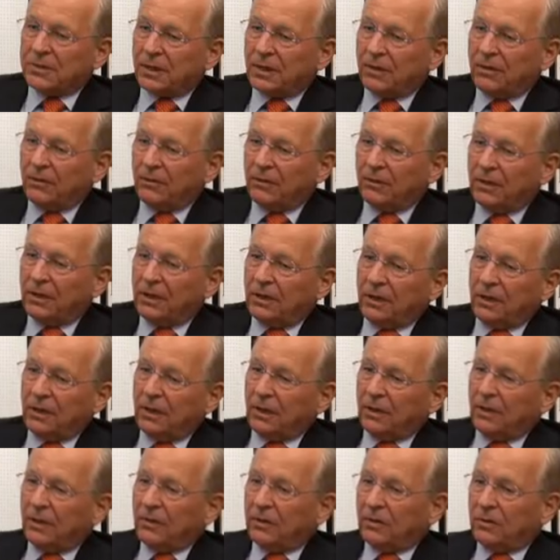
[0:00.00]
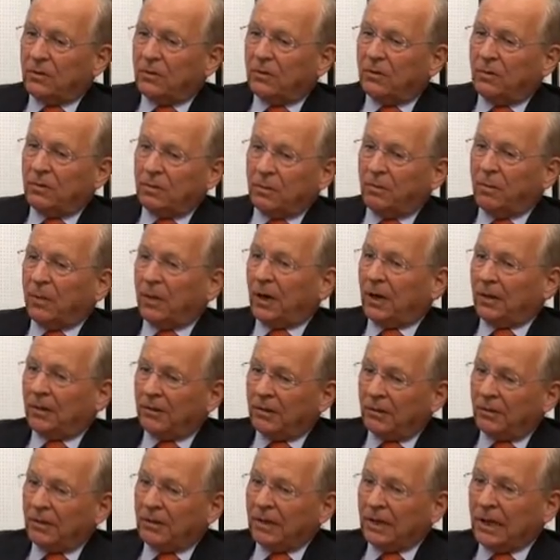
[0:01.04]
security to the
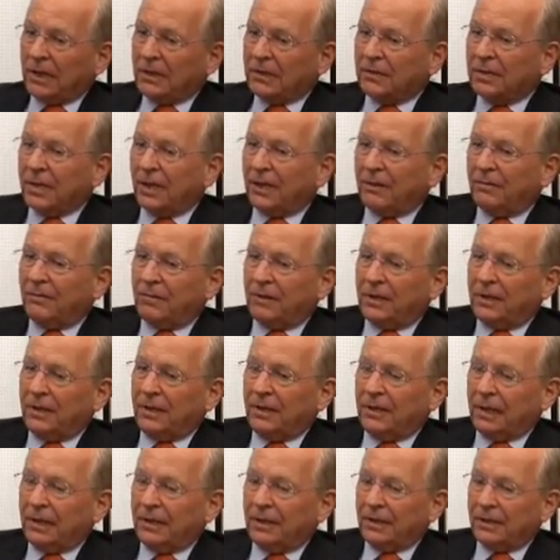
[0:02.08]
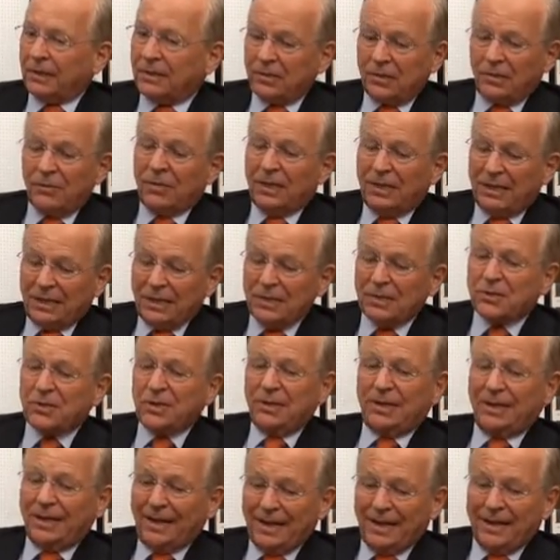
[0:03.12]
partner on the other side of the Atlantic. So it is
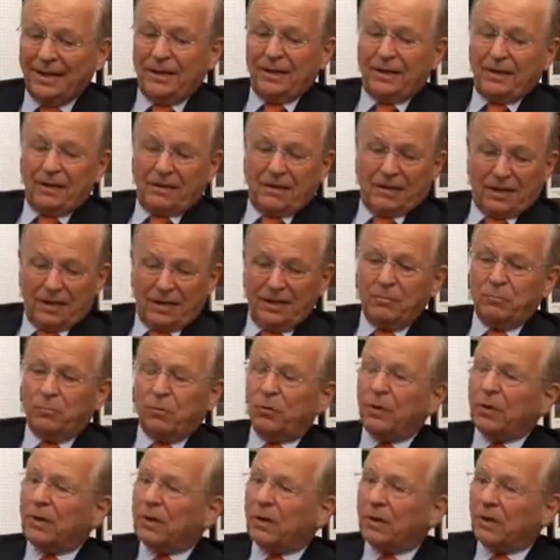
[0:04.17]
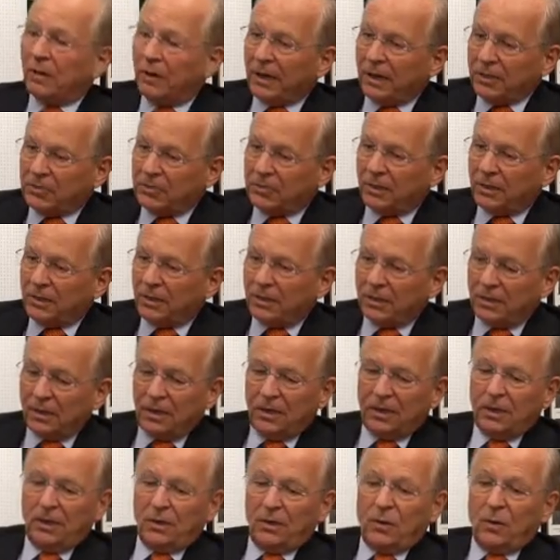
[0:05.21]
an important question.
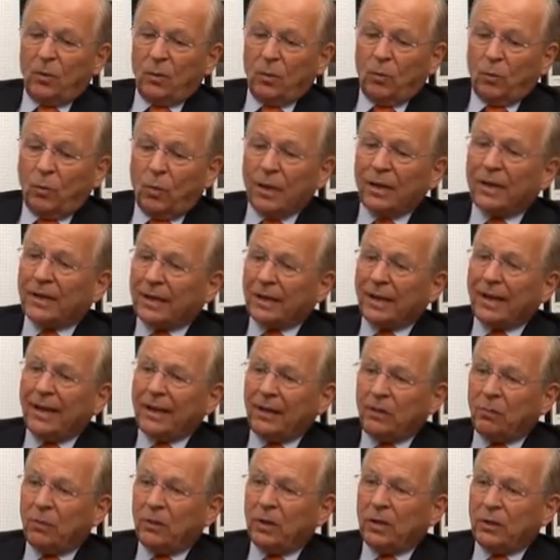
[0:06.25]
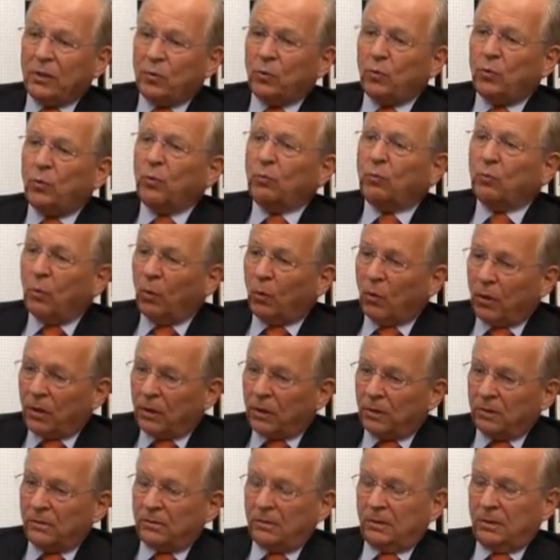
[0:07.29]
What can we do
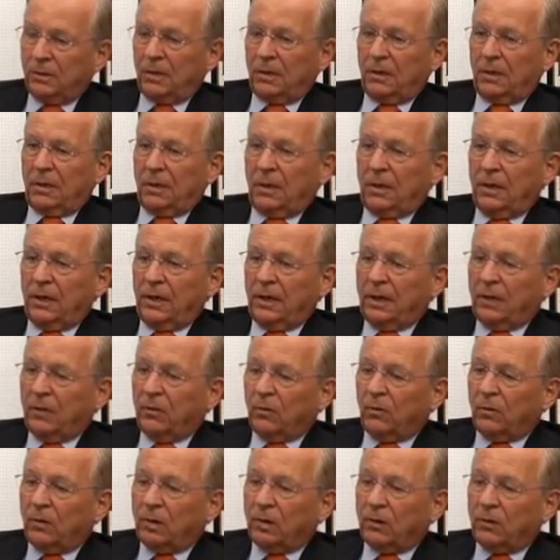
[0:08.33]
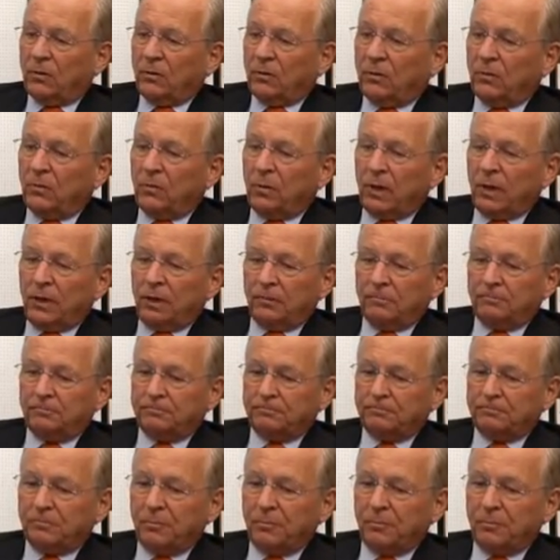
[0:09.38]
more in order to